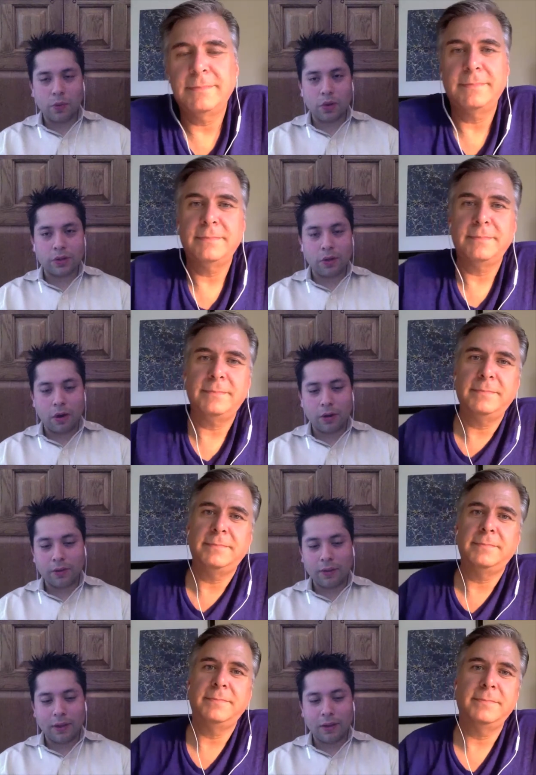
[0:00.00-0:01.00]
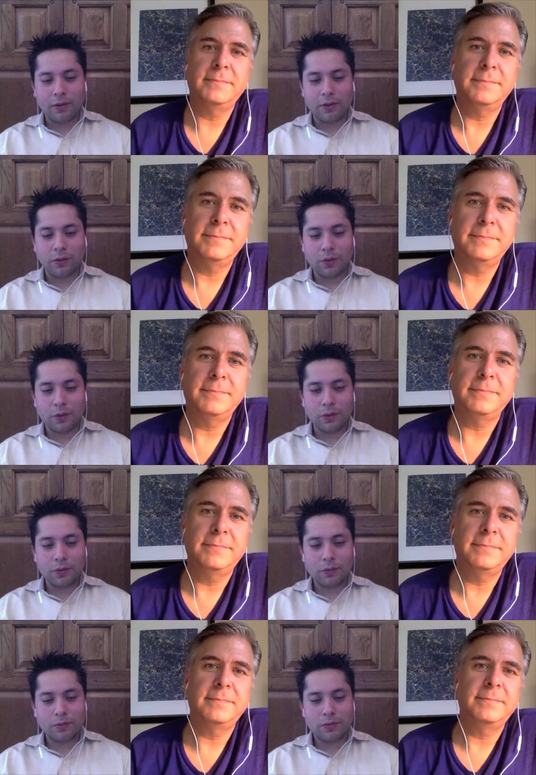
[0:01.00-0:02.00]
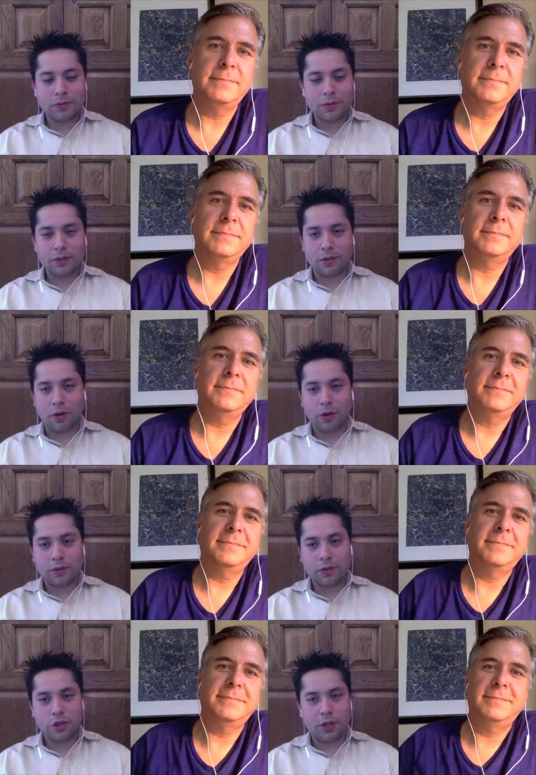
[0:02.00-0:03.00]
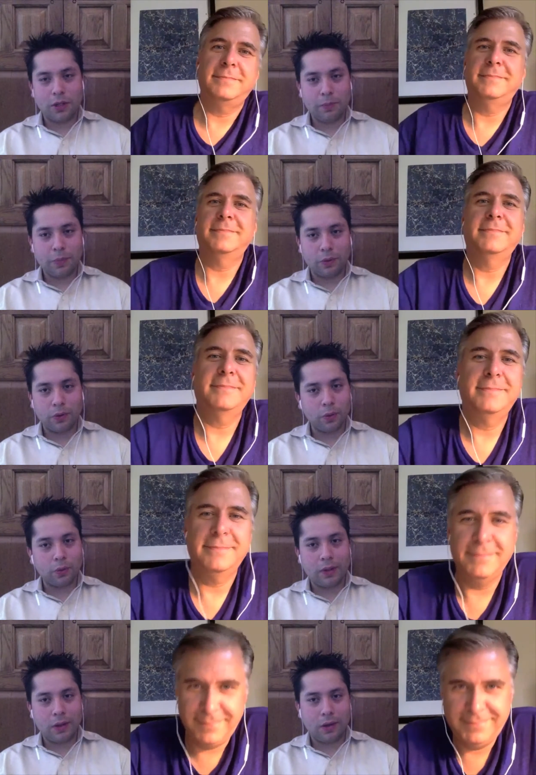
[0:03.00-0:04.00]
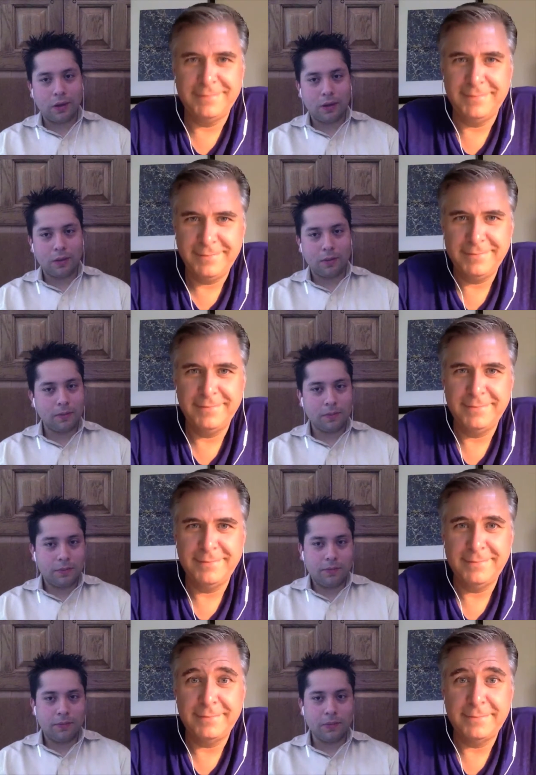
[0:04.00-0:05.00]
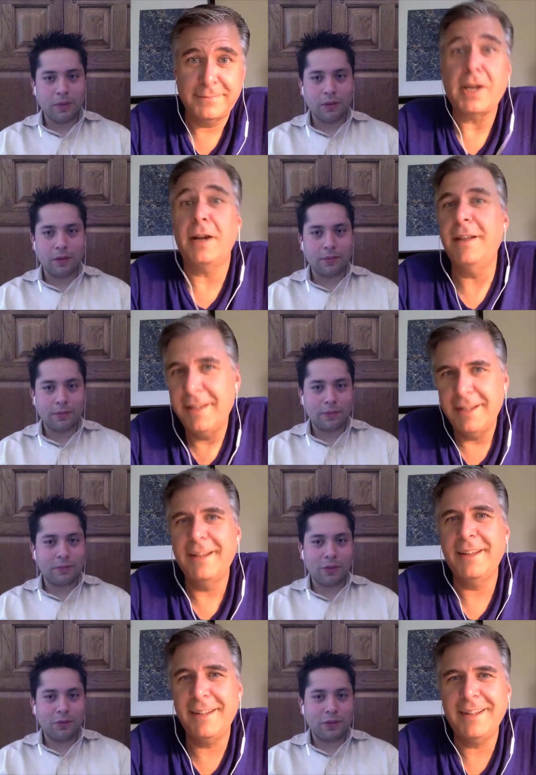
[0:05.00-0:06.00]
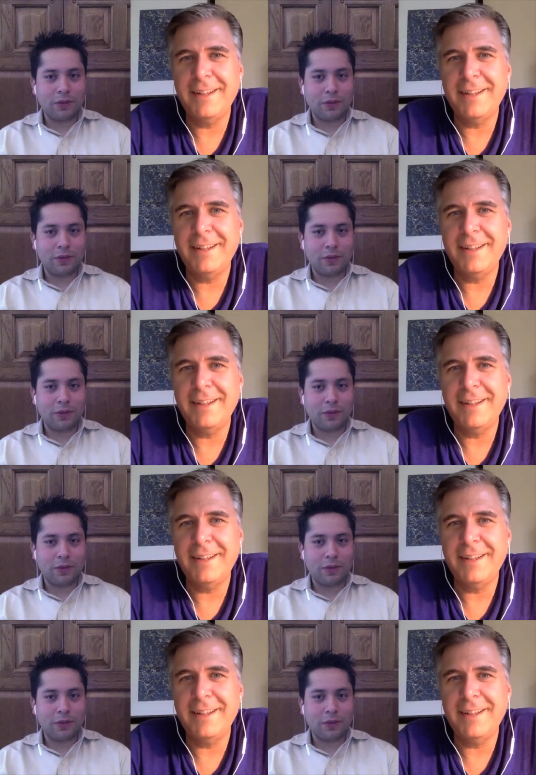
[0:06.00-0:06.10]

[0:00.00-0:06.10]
Speaker 1: were taught that you know don't start shit, but don't take um, yeah don't